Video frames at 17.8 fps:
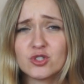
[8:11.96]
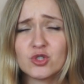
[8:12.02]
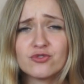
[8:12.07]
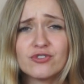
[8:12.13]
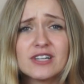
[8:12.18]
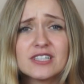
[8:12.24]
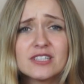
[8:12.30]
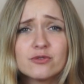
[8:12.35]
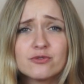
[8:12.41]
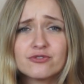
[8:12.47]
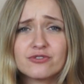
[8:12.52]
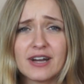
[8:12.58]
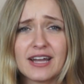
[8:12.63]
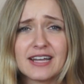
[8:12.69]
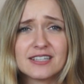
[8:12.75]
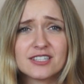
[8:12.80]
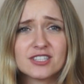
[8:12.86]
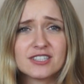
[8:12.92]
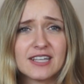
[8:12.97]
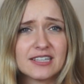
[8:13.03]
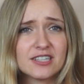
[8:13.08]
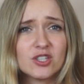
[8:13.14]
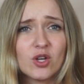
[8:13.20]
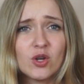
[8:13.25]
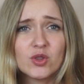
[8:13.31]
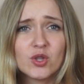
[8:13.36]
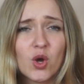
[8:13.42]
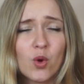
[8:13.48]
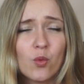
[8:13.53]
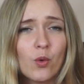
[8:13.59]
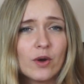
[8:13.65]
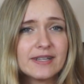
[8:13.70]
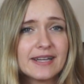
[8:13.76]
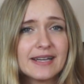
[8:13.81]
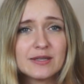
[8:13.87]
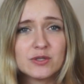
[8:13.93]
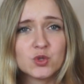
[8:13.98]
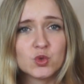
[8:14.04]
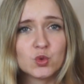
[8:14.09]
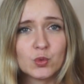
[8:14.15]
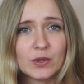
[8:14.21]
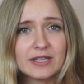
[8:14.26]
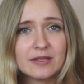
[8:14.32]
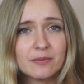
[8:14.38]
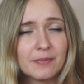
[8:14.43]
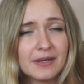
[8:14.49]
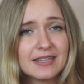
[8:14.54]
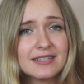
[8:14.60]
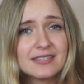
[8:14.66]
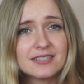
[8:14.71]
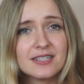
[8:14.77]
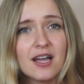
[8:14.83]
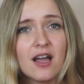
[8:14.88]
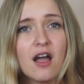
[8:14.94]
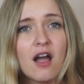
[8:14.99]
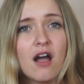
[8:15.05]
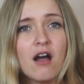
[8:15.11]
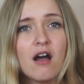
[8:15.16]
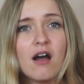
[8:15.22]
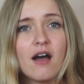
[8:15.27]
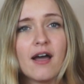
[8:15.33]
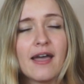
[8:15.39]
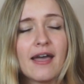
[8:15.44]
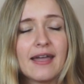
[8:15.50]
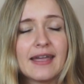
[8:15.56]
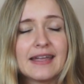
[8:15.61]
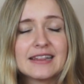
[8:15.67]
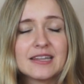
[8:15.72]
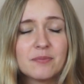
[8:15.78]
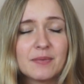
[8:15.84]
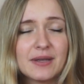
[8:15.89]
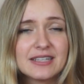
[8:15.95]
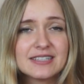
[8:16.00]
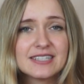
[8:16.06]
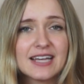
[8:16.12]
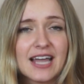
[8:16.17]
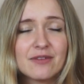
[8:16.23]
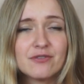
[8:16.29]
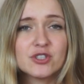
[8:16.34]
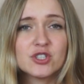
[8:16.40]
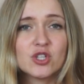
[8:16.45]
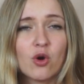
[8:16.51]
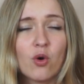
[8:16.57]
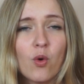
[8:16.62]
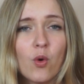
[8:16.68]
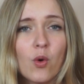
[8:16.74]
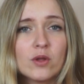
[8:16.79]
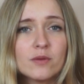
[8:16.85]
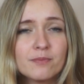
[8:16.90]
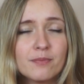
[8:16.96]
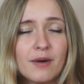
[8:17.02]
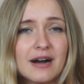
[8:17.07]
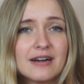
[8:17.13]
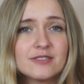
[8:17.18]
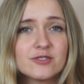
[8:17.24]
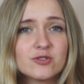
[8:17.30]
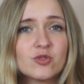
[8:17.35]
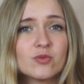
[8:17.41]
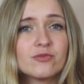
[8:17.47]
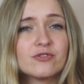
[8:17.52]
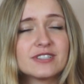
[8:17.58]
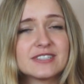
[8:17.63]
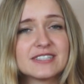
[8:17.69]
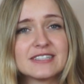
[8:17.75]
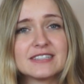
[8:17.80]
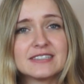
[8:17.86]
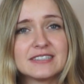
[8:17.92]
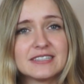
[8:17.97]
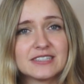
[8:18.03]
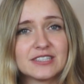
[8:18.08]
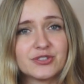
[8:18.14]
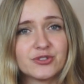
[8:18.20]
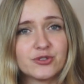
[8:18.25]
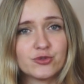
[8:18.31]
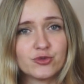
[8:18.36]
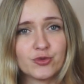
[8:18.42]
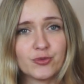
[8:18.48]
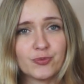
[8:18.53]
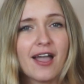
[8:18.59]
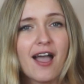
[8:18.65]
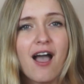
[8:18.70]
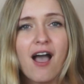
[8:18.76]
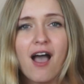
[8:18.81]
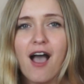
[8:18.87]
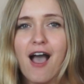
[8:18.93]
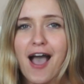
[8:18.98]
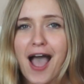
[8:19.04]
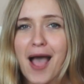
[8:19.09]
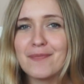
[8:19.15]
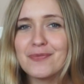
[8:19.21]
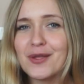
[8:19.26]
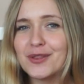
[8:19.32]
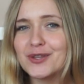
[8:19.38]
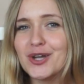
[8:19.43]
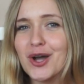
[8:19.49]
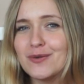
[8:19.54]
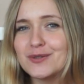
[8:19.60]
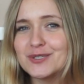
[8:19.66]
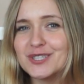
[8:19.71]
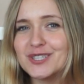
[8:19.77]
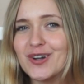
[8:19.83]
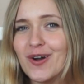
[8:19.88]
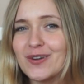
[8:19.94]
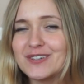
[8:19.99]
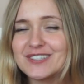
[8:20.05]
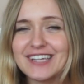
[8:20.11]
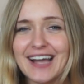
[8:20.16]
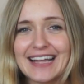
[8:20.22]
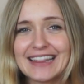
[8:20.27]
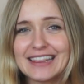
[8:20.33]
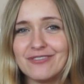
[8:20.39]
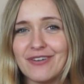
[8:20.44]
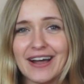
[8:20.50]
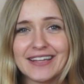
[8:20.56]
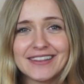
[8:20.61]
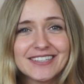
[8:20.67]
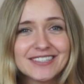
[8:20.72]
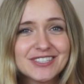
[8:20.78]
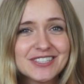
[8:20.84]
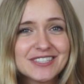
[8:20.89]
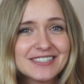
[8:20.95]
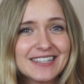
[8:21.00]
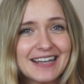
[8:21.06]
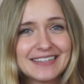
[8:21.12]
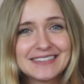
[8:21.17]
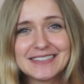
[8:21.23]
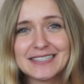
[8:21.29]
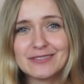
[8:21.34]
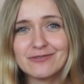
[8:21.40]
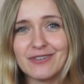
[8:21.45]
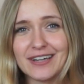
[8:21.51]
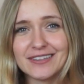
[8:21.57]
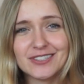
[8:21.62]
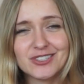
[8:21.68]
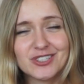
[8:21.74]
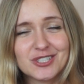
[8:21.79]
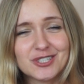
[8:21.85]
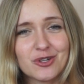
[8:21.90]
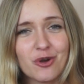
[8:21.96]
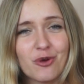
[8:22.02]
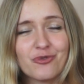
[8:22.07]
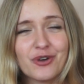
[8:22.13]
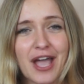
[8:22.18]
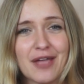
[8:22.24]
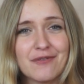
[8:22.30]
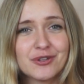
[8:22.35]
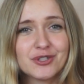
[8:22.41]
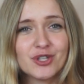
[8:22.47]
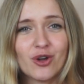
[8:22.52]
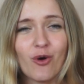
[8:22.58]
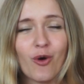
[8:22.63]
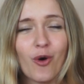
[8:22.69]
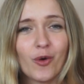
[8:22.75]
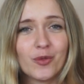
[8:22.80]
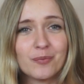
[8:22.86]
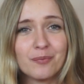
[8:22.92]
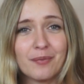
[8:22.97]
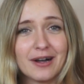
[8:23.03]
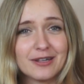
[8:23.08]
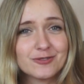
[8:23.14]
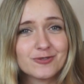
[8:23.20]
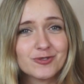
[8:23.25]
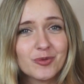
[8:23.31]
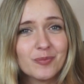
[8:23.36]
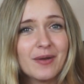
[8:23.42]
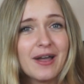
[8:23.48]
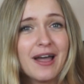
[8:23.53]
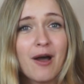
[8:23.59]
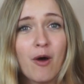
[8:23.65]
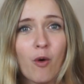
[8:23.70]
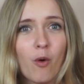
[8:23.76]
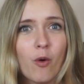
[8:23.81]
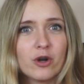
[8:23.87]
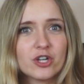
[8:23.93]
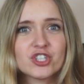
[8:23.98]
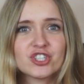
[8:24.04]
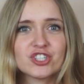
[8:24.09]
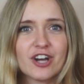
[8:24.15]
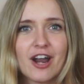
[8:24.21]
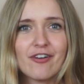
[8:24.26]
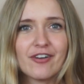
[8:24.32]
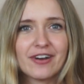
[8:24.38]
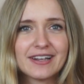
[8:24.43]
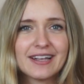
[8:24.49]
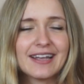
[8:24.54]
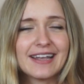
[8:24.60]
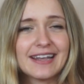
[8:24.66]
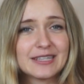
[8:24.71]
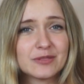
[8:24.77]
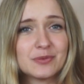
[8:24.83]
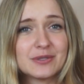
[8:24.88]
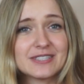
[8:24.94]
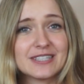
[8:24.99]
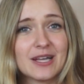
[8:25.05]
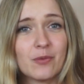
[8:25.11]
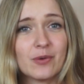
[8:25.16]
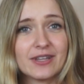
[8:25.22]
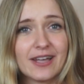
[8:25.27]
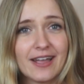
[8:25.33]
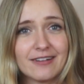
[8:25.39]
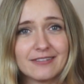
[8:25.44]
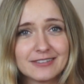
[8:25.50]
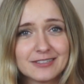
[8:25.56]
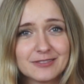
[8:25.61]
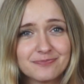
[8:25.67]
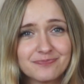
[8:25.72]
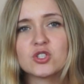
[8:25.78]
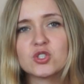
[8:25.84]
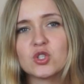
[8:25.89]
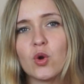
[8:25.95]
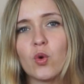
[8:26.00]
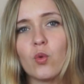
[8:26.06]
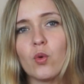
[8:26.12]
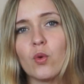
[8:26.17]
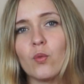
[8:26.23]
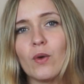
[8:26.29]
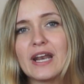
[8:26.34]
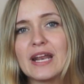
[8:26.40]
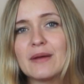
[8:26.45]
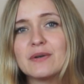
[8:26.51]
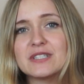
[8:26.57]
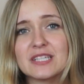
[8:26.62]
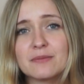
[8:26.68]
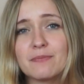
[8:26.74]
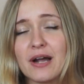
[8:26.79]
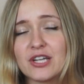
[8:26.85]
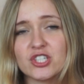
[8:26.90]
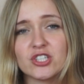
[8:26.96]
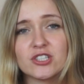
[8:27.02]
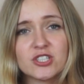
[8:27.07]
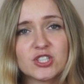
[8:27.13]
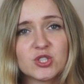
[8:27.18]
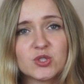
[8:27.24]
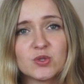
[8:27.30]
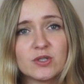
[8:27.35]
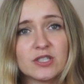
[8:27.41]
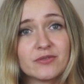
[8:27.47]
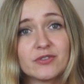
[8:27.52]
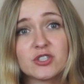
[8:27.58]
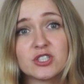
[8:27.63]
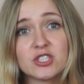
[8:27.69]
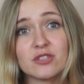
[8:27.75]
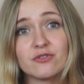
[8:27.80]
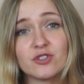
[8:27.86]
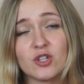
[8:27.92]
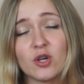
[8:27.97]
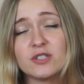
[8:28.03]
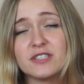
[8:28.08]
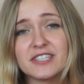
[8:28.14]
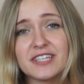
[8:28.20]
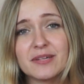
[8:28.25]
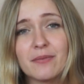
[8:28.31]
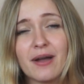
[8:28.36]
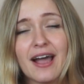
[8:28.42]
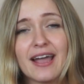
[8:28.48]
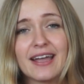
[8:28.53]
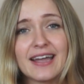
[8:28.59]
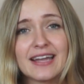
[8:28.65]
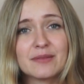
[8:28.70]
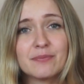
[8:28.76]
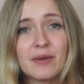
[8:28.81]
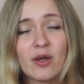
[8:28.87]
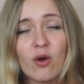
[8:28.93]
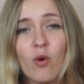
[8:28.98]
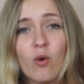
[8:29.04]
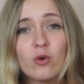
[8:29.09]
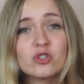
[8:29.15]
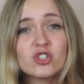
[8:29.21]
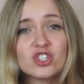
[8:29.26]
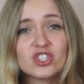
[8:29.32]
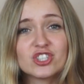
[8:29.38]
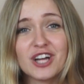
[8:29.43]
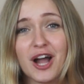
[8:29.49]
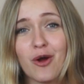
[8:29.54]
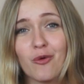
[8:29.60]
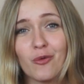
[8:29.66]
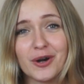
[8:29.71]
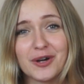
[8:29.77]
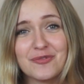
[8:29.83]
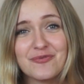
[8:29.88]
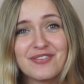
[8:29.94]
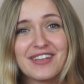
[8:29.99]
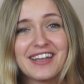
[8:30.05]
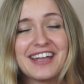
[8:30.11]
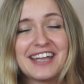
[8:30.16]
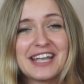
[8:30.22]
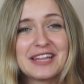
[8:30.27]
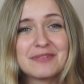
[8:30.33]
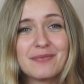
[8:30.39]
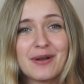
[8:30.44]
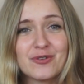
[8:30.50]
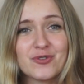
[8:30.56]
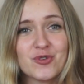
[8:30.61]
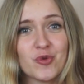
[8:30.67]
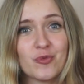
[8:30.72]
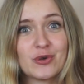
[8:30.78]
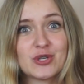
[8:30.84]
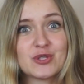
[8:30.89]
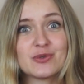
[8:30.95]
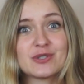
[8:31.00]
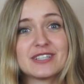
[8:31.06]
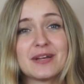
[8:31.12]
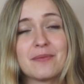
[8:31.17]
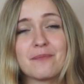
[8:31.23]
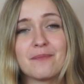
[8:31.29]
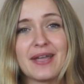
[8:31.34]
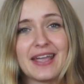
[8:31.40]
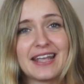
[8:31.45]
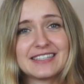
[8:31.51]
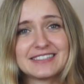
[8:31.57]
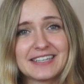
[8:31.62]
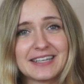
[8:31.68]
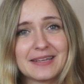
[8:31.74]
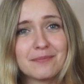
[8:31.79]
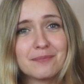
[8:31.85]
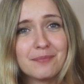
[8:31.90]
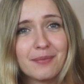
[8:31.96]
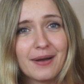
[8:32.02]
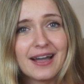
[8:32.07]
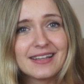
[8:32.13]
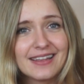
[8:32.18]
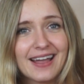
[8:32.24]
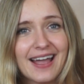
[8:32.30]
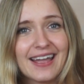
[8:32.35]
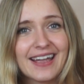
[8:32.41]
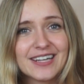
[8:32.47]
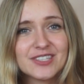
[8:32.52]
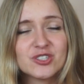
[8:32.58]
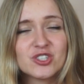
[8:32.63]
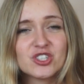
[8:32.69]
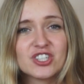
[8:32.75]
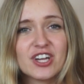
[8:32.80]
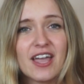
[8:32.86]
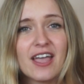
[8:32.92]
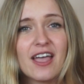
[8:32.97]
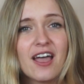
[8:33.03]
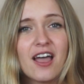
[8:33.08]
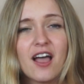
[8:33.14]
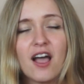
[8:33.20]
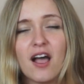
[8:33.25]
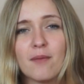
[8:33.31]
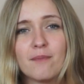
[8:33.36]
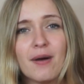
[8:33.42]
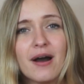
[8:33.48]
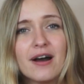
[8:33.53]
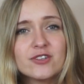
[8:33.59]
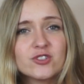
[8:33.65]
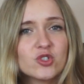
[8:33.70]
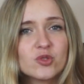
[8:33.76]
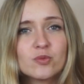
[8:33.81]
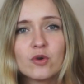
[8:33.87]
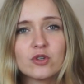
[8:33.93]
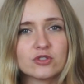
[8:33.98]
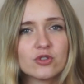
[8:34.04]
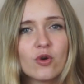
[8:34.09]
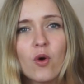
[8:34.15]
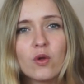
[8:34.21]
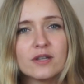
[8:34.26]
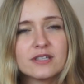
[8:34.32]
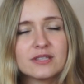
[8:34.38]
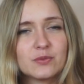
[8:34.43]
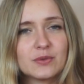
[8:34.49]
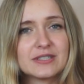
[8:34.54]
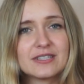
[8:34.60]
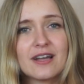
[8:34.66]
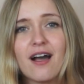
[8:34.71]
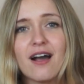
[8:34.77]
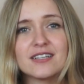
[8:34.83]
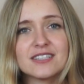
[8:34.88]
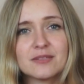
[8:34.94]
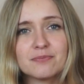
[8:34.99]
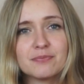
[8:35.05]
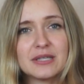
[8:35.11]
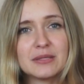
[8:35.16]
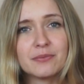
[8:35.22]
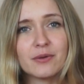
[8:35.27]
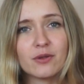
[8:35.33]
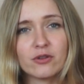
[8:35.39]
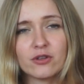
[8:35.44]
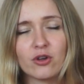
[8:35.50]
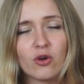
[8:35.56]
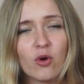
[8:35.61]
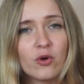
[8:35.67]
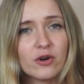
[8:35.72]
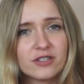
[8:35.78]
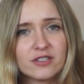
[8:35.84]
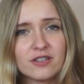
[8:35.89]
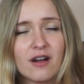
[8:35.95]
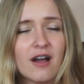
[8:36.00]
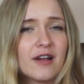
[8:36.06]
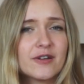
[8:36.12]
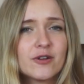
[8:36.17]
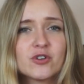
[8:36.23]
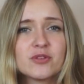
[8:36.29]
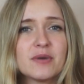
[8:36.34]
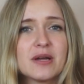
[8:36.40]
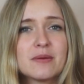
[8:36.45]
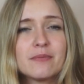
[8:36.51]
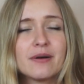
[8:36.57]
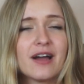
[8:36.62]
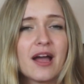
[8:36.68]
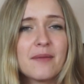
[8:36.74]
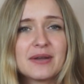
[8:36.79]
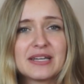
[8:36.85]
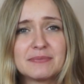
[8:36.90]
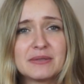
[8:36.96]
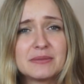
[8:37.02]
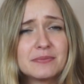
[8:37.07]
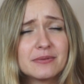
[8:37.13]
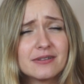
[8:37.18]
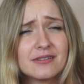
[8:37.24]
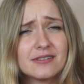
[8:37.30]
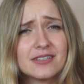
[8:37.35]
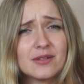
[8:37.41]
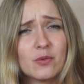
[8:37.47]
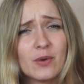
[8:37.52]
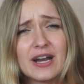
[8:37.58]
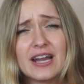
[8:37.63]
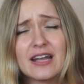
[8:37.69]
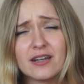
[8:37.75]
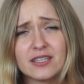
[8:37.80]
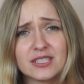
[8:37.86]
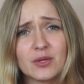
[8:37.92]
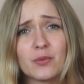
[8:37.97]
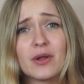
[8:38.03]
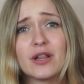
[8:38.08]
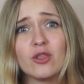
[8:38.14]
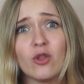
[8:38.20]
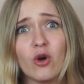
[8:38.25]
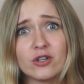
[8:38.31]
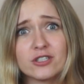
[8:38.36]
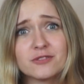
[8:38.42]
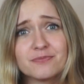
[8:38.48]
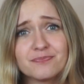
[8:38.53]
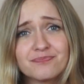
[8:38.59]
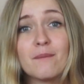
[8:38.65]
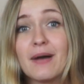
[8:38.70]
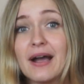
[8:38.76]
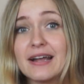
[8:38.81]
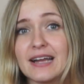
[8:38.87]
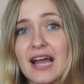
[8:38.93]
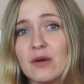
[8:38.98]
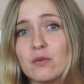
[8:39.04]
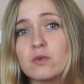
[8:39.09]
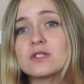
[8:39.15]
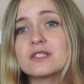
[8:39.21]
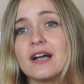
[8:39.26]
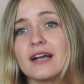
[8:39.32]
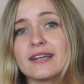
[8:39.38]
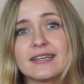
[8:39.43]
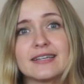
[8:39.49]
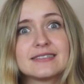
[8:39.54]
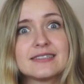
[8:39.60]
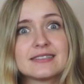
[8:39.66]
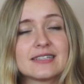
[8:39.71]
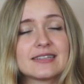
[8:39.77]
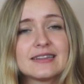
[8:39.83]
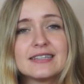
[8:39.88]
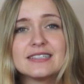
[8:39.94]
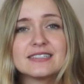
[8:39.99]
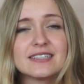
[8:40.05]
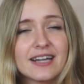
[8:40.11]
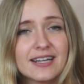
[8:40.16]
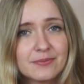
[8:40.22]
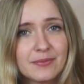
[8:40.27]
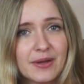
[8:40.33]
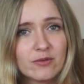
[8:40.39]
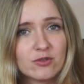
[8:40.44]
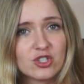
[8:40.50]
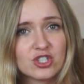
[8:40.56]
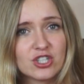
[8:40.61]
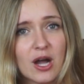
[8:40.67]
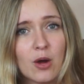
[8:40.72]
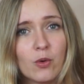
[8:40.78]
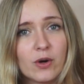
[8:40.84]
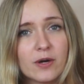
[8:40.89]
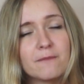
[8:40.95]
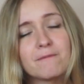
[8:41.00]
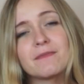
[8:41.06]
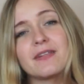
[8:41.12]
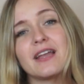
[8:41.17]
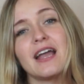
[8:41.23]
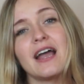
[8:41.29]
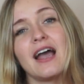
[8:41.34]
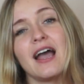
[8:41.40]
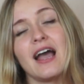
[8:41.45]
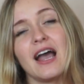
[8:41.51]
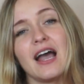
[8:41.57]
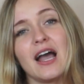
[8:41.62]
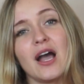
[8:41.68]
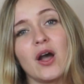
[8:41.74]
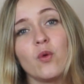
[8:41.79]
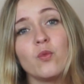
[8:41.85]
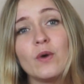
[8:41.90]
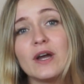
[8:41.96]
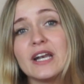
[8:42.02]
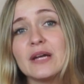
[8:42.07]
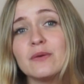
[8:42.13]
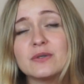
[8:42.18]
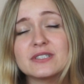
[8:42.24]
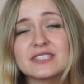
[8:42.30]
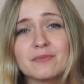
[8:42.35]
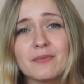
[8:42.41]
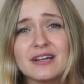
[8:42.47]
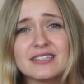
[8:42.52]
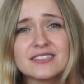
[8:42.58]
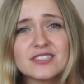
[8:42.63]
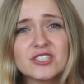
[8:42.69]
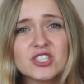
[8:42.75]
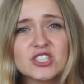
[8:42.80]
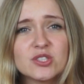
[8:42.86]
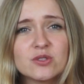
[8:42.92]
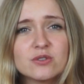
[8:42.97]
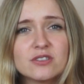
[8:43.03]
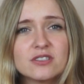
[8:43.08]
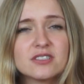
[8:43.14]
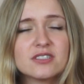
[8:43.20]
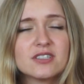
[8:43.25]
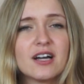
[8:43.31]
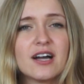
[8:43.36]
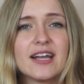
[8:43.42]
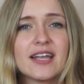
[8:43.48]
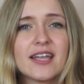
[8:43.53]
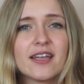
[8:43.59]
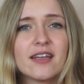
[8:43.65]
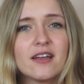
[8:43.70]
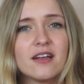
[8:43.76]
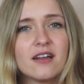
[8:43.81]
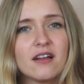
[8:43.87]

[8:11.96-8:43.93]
to fellow friends that don't know what ensuite means, it means having your own bathroom facilities in your room. I'm not going to go into advantages and disadvantages of having your own bathroom or sharing it with someone else. So when I was a bachelor student at University of Nottingham, I had my own shower in my room, which was amazing. But I had to share bathroom or toilet with other people on the corridor. I don't remember how many people there were a lot. But I was lucky that at least I had my own shower. When I was a master's student, I